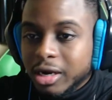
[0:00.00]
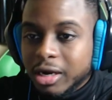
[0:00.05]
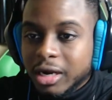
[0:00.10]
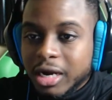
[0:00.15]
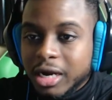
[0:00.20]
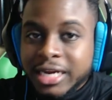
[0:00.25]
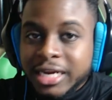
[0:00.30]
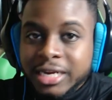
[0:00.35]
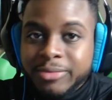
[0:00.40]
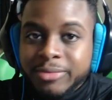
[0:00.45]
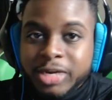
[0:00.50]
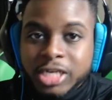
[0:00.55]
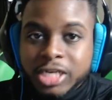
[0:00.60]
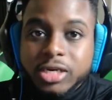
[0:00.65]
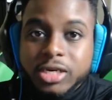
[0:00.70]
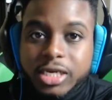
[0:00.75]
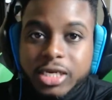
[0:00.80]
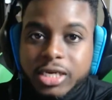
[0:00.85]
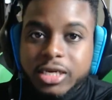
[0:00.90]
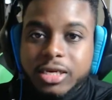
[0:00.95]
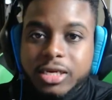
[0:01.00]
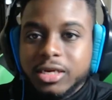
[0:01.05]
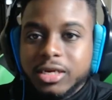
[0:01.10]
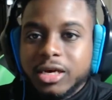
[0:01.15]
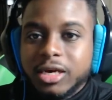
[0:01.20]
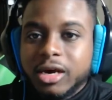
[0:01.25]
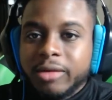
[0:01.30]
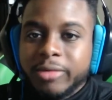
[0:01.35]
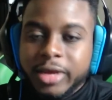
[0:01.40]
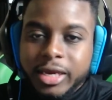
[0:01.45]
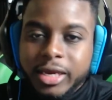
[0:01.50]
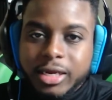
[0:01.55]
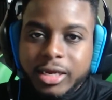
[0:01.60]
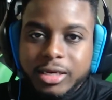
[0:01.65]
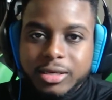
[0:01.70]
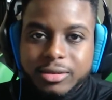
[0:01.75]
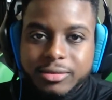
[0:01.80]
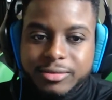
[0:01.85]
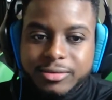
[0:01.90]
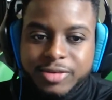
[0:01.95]
Uh, I need my cookie." I'm
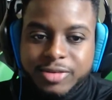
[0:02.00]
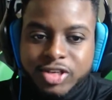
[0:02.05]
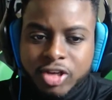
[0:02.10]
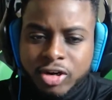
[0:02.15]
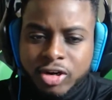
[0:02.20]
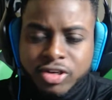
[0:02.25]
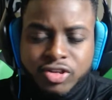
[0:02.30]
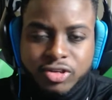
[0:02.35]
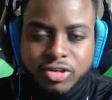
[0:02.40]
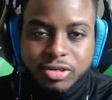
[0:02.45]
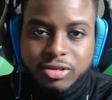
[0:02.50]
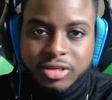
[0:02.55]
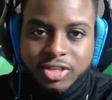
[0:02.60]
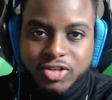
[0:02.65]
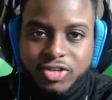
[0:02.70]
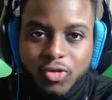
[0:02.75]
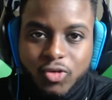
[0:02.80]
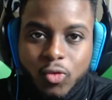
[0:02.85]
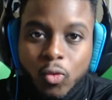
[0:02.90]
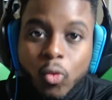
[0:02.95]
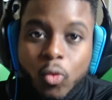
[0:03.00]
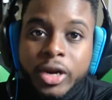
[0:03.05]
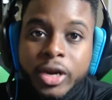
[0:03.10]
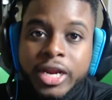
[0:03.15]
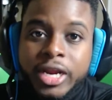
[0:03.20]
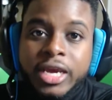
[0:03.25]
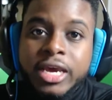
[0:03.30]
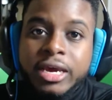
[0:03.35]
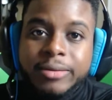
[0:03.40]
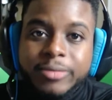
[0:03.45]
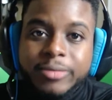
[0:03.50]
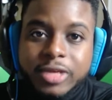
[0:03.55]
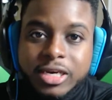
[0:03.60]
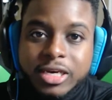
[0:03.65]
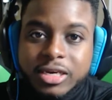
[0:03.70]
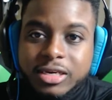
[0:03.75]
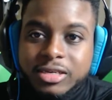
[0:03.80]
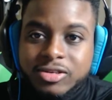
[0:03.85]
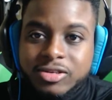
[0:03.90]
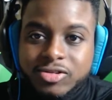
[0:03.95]
like, "Sir, it's it's 1 a.m. The
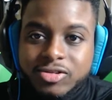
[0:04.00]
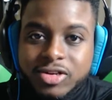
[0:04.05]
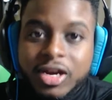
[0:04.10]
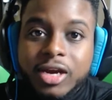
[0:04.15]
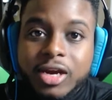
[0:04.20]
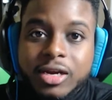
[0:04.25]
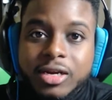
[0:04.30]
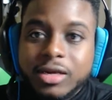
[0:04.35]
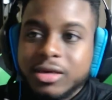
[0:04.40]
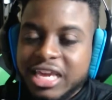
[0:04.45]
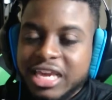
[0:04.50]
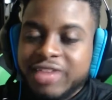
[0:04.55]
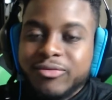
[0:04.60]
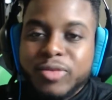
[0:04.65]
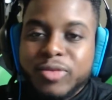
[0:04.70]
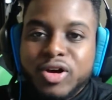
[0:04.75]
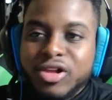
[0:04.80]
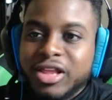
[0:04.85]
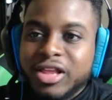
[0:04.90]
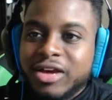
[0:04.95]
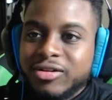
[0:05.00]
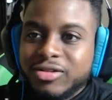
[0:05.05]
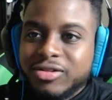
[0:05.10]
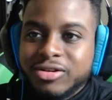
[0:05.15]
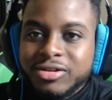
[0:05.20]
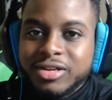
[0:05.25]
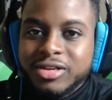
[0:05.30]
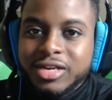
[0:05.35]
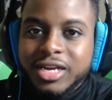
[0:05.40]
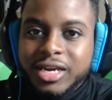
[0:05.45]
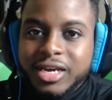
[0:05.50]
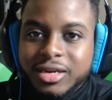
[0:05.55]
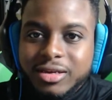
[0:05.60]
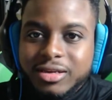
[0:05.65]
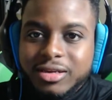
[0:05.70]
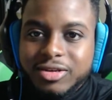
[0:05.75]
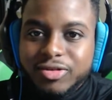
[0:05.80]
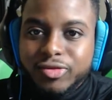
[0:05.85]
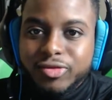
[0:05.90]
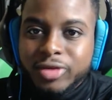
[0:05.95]
cookies are done. They gave them all out during the day."
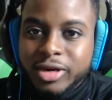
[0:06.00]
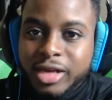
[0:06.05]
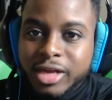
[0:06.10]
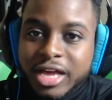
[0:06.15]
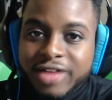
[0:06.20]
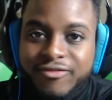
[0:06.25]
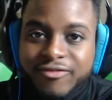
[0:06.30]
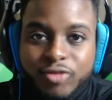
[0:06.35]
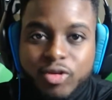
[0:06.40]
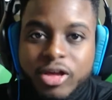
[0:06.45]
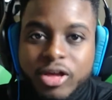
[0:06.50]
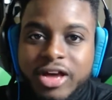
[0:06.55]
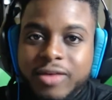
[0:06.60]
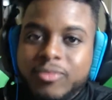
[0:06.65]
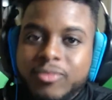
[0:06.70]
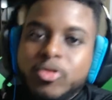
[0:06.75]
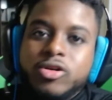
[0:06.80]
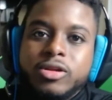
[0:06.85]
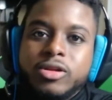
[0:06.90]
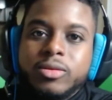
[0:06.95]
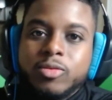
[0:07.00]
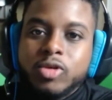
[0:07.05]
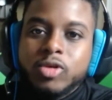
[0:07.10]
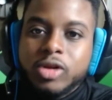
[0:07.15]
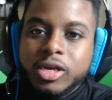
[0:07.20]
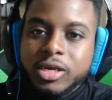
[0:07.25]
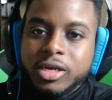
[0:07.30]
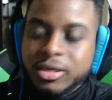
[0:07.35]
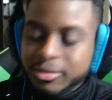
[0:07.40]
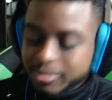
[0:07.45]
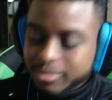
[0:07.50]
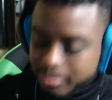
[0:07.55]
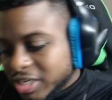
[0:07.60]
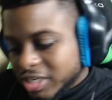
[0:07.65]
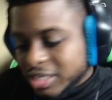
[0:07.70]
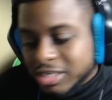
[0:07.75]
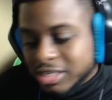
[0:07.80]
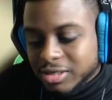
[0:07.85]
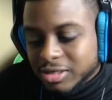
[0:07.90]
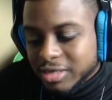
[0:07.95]
We're hot. We'll have more in the morning.
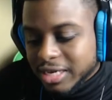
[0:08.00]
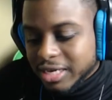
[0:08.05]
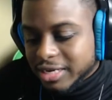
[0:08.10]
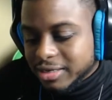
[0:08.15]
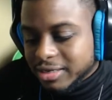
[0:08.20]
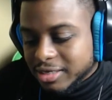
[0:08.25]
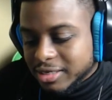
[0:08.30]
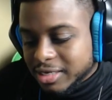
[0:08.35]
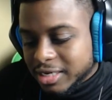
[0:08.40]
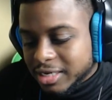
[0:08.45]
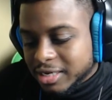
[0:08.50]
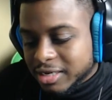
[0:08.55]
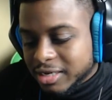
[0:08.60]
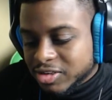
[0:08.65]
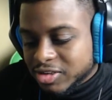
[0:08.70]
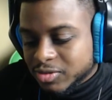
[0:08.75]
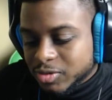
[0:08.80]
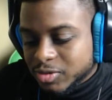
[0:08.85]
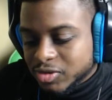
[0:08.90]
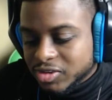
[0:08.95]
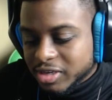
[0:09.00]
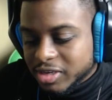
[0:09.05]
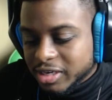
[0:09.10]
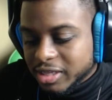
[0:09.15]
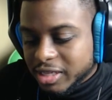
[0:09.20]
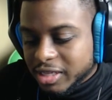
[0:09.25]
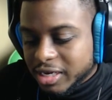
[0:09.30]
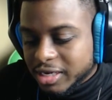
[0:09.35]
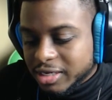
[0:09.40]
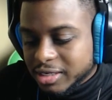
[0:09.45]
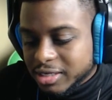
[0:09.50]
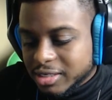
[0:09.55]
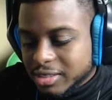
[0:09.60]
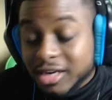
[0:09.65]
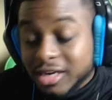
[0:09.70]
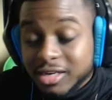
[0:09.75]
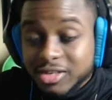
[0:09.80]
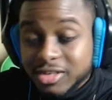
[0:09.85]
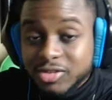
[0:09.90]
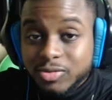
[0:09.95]
So you get you get customers like that.
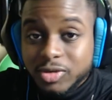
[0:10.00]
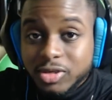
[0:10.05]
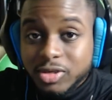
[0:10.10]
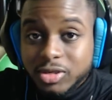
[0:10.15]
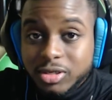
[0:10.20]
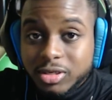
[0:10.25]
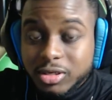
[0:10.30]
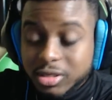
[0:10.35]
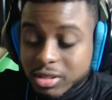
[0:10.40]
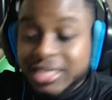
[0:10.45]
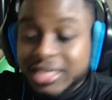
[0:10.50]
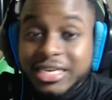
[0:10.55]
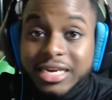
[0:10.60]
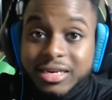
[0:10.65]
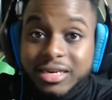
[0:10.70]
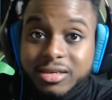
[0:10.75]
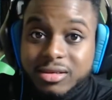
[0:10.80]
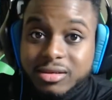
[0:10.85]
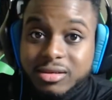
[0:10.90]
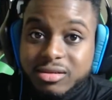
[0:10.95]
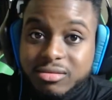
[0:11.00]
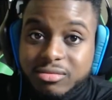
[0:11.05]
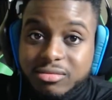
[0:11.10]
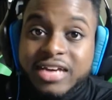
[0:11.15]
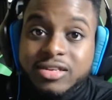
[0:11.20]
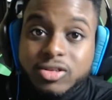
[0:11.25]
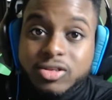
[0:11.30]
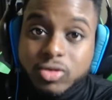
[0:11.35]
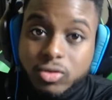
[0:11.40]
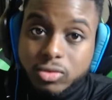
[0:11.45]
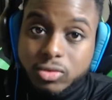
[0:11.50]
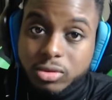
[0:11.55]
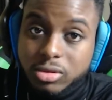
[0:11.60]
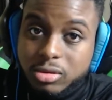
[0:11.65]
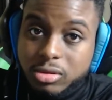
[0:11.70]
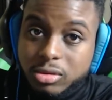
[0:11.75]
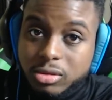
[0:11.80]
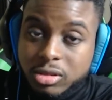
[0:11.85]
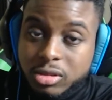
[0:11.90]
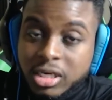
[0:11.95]
Not customers. Not guests.
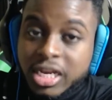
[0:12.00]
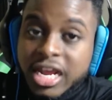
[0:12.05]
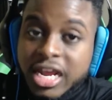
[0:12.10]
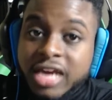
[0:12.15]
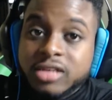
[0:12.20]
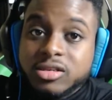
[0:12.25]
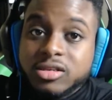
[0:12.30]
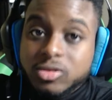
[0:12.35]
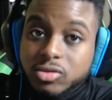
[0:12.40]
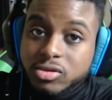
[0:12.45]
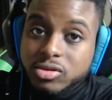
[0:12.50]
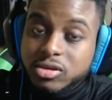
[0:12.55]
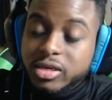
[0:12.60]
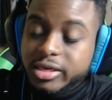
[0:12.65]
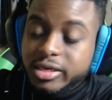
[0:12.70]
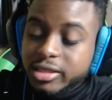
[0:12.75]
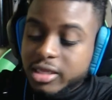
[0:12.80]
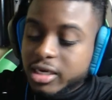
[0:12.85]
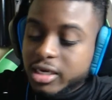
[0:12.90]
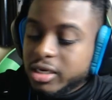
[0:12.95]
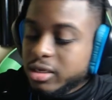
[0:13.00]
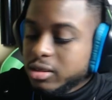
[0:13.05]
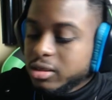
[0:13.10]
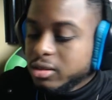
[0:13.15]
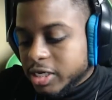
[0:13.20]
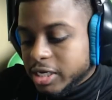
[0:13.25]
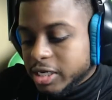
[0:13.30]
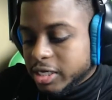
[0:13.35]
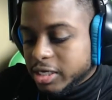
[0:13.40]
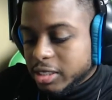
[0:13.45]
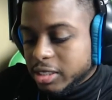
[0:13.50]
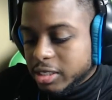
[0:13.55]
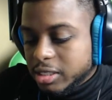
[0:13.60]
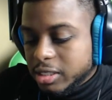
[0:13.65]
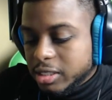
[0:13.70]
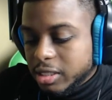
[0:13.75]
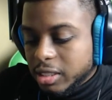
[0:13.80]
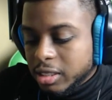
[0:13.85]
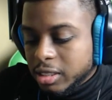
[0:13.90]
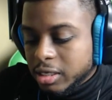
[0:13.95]
Assholes. You get assholes like that. But yeah,
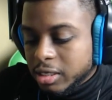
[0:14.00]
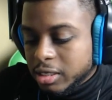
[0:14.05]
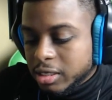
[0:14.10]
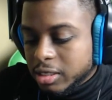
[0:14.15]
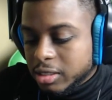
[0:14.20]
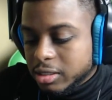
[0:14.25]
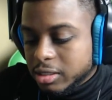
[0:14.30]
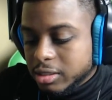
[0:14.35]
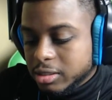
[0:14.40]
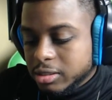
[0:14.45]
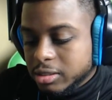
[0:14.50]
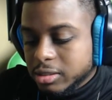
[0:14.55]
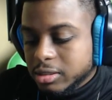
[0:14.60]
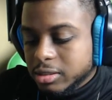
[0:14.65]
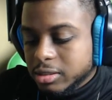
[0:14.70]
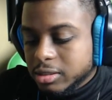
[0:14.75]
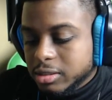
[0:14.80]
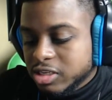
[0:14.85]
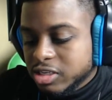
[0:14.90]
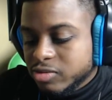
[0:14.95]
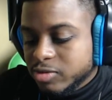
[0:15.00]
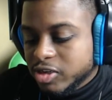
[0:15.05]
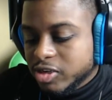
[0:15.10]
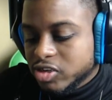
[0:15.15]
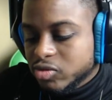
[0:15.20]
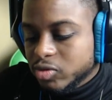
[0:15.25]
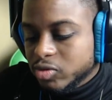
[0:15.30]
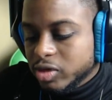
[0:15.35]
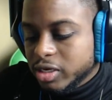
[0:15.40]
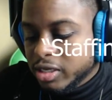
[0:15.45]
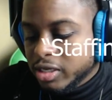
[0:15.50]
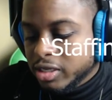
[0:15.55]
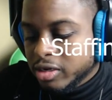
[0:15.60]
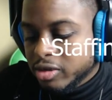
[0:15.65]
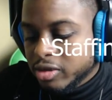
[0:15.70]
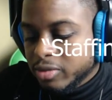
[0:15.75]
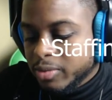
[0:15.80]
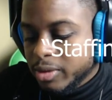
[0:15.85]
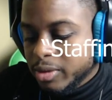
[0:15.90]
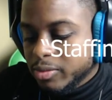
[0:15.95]
the uh the experience working
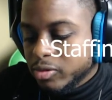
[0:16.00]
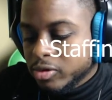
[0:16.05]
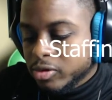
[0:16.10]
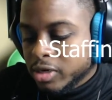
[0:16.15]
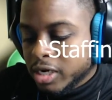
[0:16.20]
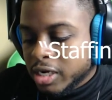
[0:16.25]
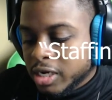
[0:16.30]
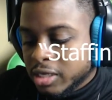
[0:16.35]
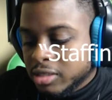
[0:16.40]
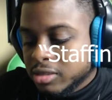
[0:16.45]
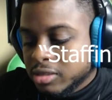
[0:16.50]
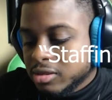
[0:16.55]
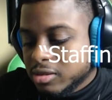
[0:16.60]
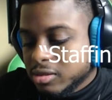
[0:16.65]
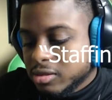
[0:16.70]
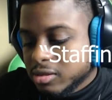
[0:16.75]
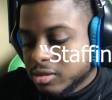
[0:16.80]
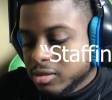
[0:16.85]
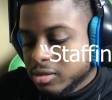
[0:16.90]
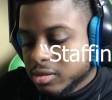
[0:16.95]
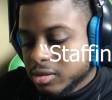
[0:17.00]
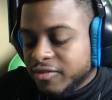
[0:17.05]
there, the people were nice.